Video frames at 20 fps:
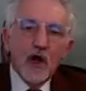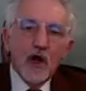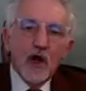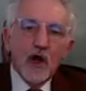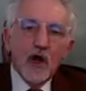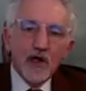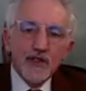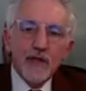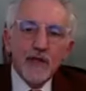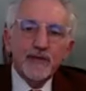
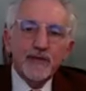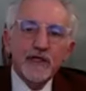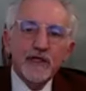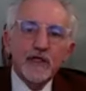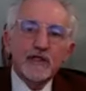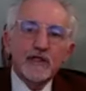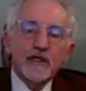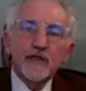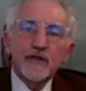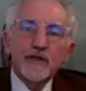are
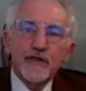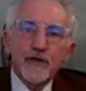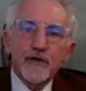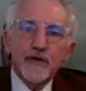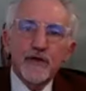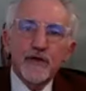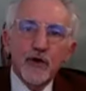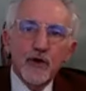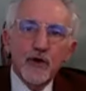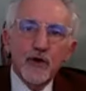typically
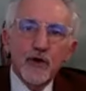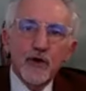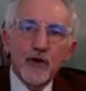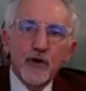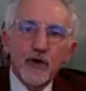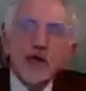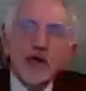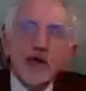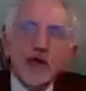those